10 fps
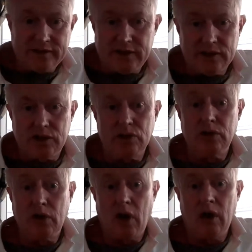it's just
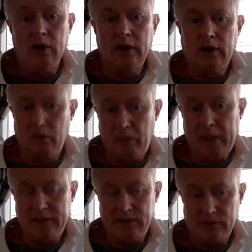too long
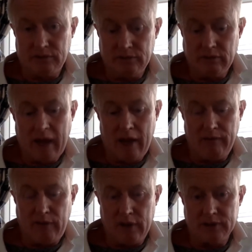compared to how
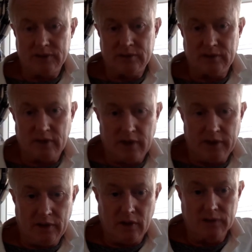fast
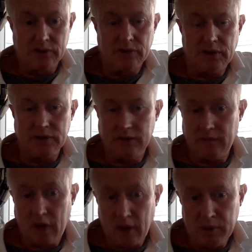uh, the concentration of
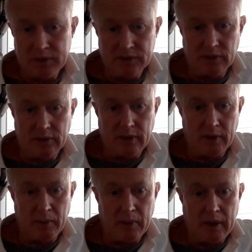carbon is going up.